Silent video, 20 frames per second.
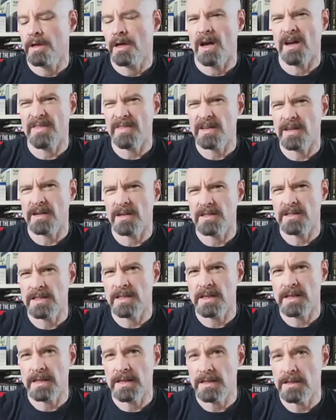I think
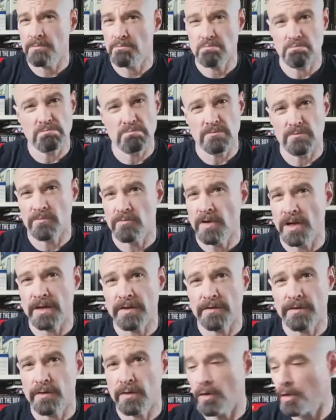ideally running
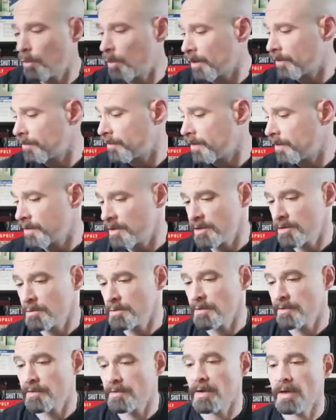4 150s would
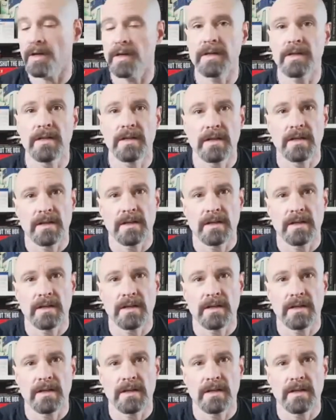be fine.